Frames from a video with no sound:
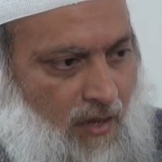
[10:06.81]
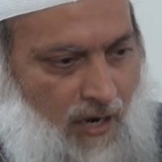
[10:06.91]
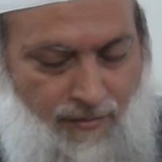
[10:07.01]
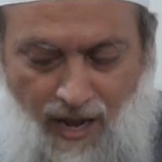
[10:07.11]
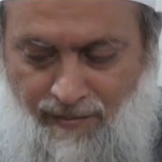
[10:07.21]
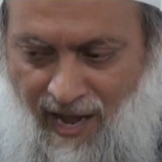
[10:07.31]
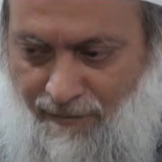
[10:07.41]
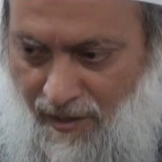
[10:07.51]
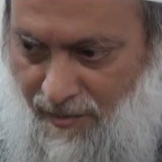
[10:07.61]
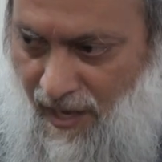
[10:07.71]
And Imam
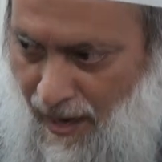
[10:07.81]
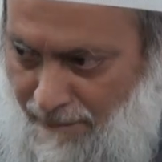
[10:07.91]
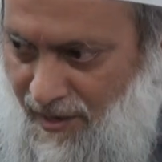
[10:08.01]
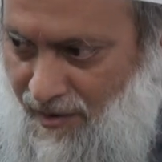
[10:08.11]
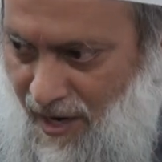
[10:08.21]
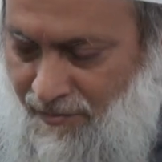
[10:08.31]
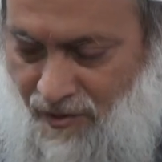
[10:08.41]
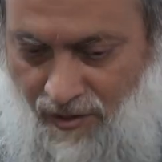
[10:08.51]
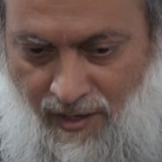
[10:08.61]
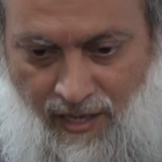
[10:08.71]
Ahmad bin Hanbal,
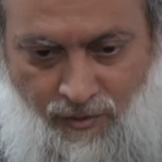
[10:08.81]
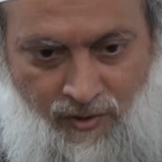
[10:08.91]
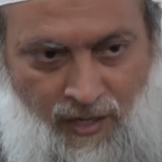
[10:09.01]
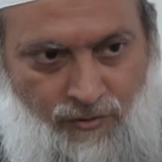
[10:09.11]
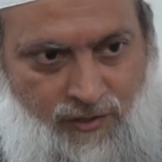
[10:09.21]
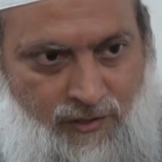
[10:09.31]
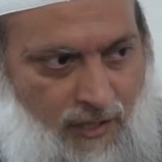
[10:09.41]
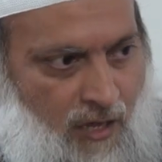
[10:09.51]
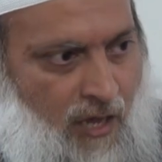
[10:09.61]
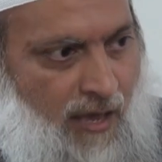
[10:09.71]
rahmatullahi, when he
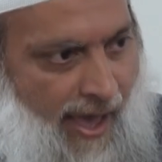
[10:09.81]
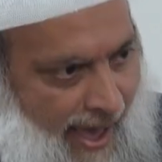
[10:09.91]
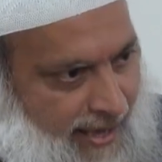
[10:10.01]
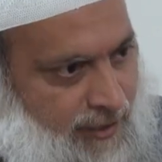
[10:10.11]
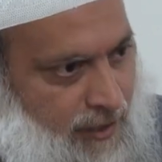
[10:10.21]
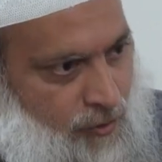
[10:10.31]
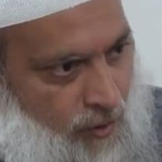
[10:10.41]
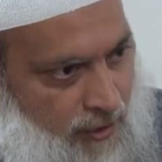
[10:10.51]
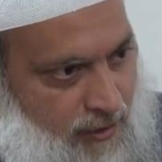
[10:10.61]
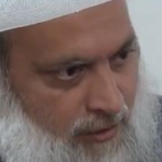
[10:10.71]
was asked this
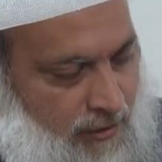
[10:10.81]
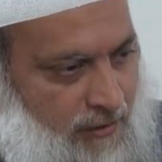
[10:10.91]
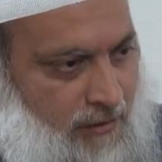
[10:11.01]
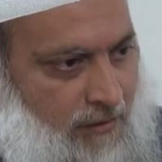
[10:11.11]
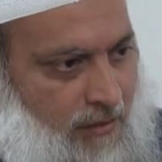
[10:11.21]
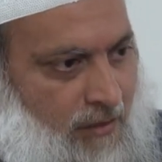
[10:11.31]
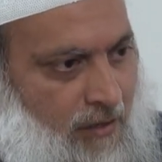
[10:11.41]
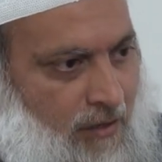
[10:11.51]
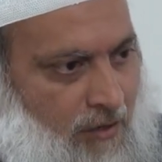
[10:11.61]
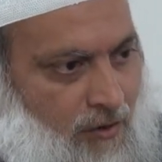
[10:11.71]
question,
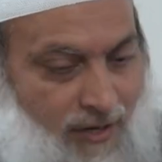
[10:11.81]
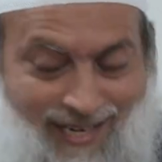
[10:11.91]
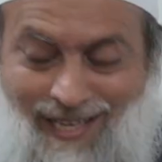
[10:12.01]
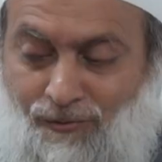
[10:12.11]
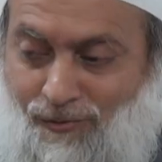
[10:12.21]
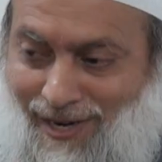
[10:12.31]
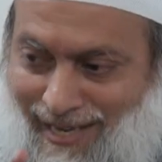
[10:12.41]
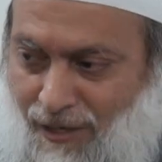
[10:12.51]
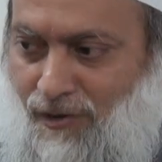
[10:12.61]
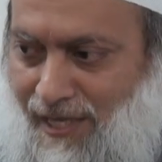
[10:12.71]
you know, did he
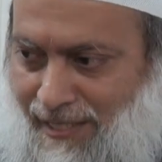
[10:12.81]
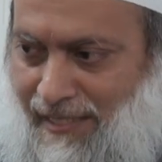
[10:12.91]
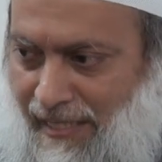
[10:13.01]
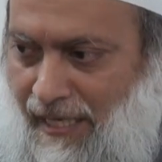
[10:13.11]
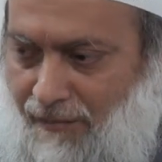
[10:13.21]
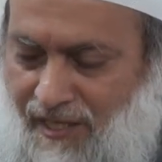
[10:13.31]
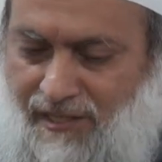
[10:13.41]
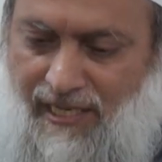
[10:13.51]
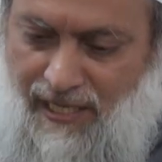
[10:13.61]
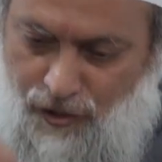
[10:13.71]
literally see him? He
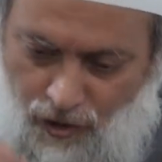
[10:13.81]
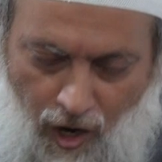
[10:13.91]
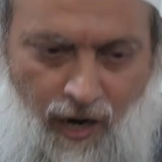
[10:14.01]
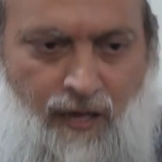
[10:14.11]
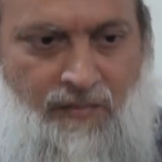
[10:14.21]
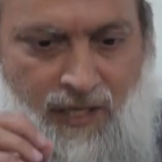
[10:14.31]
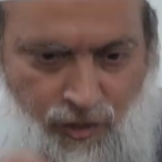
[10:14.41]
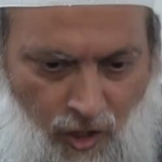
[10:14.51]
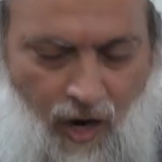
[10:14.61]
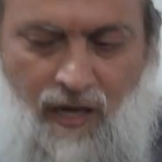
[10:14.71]
said, he saw him.
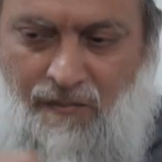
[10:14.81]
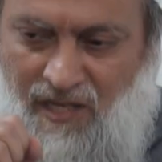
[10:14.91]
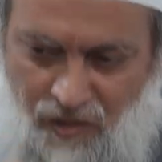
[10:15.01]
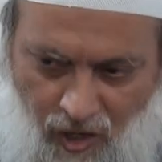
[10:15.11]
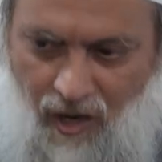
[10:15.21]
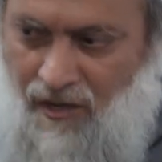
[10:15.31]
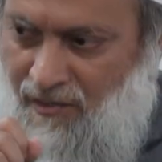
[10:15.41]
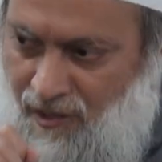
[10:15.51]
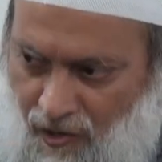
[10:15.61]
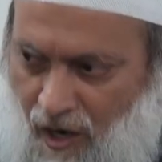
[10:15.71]
And
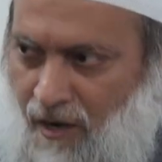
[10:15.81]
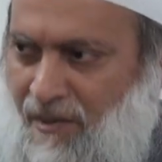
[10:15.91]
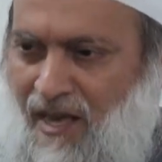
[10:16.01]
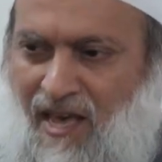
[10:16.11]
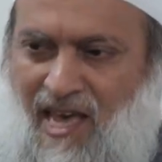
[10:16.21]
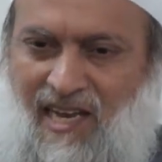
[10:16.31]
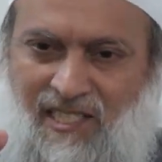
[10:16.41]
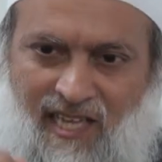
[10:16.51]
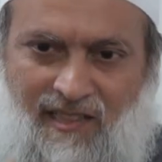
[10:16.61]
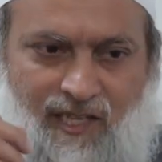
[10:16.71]

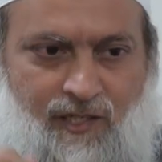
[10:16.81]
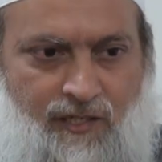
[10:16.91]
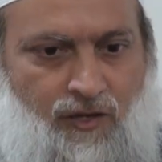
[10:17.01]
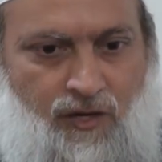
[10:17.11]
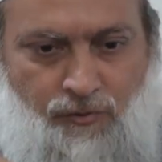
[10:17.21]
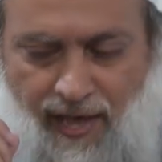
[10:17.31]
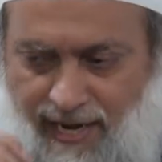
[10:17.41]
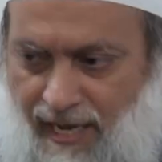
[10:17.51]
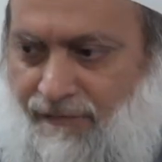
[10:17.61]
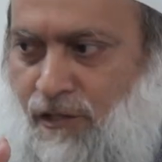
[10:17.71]
he said this until he
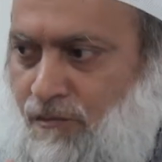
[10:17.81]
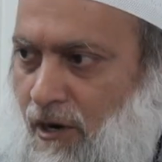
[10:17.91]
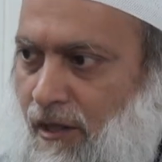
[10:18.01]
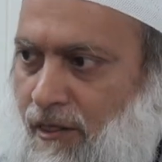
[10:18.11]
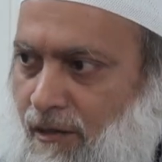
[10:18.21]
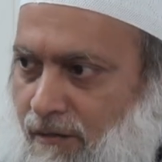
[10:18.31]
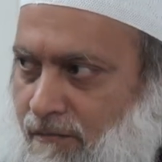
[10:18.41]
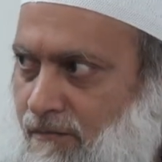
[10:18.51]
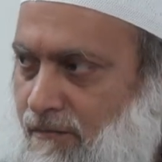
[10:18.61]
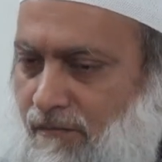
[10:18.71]
ran out of his breath,
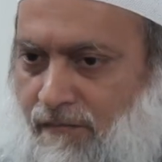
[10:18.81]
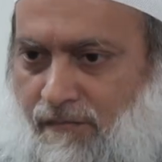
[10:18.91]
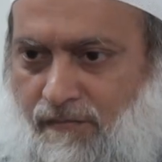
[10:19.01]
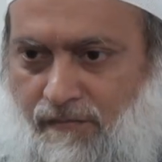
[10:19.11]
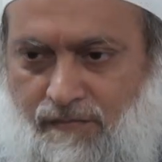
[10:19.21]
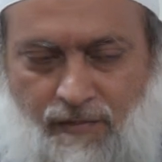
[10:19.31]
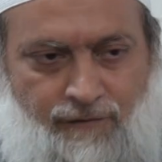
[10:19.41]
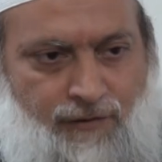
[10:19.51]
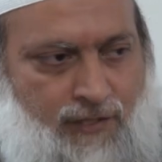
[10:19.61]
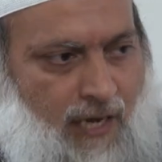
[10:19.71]

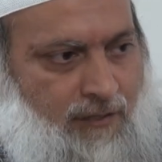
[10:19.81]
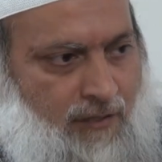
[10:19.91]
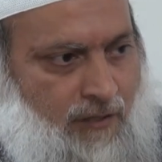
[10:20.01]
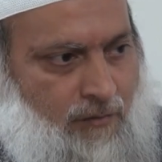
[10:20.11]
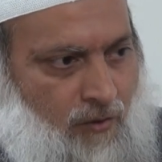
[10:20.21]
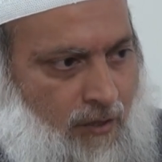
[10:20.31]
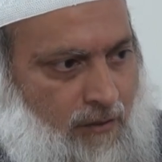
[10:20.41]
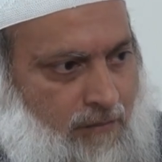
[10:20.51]
emphasizing this point.